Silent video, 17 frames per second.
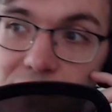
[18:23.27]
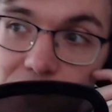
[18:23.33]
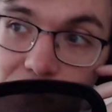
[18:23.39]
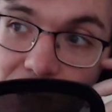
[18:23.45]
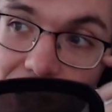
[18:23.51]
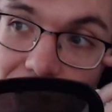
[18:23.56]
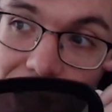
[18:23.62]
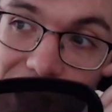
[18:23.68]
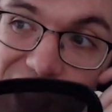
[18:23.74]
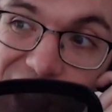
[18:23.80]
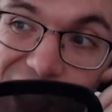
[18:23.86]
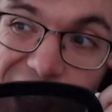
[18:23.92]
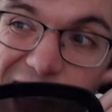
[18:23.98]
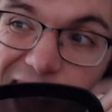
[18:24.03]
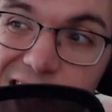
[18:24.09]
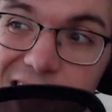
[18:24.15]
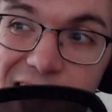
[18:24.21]
So not
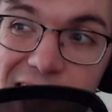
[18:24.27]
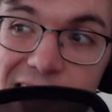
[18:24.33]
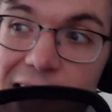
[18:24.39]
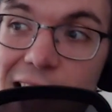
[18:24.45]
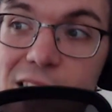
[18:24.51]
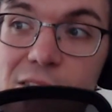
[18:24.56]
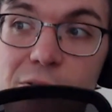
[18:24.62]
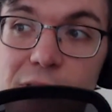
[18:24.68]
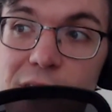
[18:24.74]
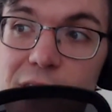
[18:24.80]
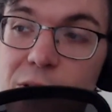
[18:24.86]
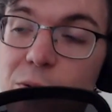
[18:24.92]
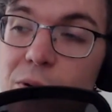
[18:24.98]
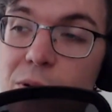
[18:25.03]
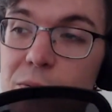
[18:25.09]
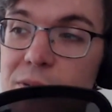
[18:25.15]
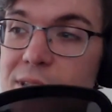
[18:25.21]
shocked that that's really
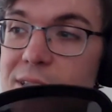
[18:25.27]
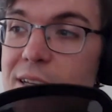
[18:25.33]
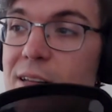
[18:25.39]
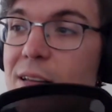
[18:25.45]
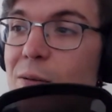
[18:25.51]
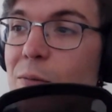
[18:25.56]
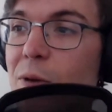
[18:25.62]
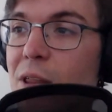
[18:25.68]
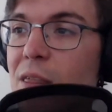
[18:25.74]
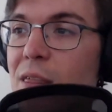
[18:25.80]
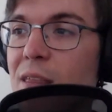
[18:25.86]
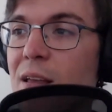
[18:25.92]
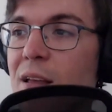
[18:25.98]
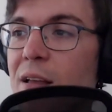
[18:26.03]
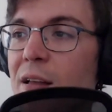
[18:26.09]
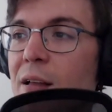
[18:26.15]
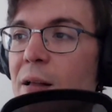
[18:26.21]
who he was dealing with.
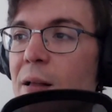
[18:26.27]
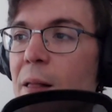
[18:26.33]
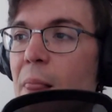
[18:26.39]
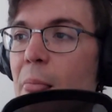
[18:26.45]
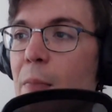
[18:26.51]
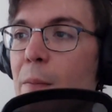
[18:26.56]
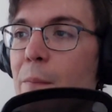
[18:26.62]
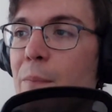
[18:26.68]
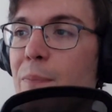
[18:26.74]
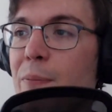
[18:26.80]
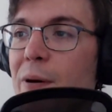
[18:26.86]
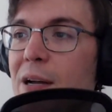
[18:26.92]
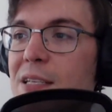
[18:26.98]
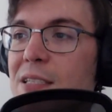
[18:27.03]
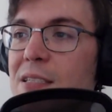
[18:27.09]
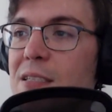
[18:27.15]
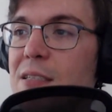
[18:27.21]

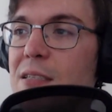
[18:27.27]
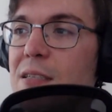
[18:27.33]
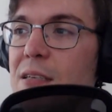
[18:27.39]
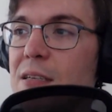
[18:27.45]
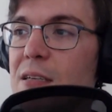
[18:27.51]
But,